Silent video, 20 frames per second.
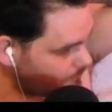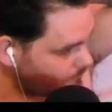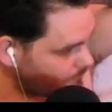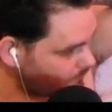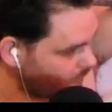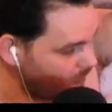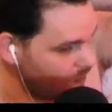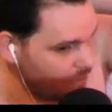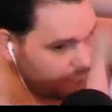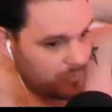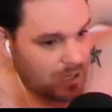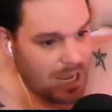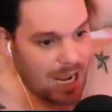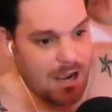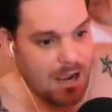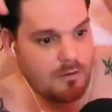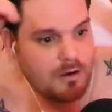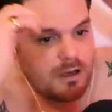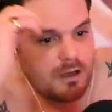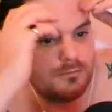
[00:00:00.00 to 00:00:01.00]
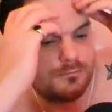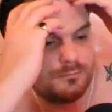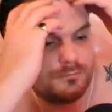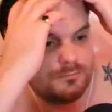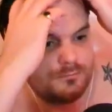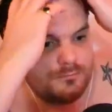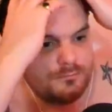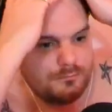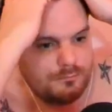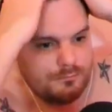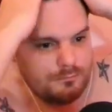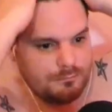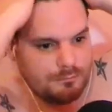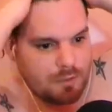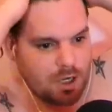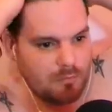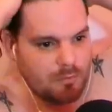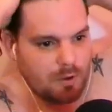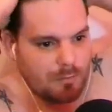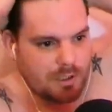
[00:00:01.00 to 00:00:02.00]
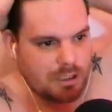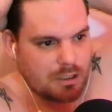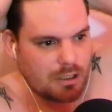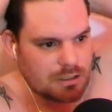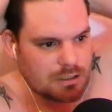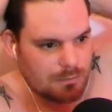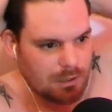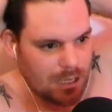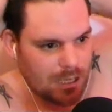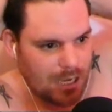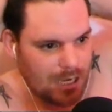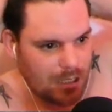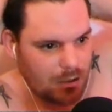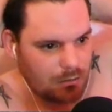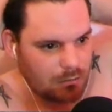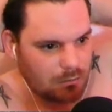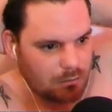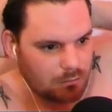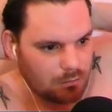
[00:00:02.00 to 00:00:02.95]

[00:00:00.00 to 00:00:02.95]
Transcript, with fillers: Half an hour. But I'll probably cut some of that out.